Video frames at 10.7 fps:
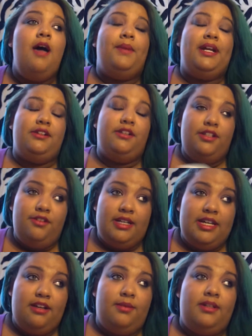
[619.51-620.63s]
but I know that you can
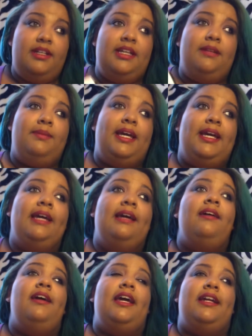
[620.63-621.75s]
get them on eBay,
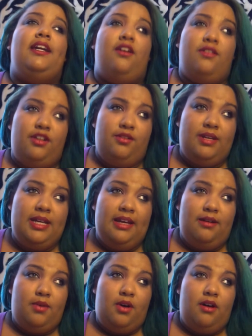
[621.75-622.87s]
and I know that you can get
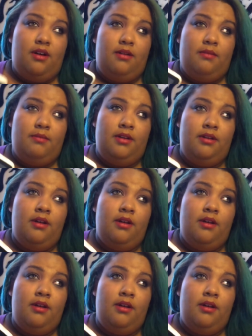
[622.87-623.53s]
them um,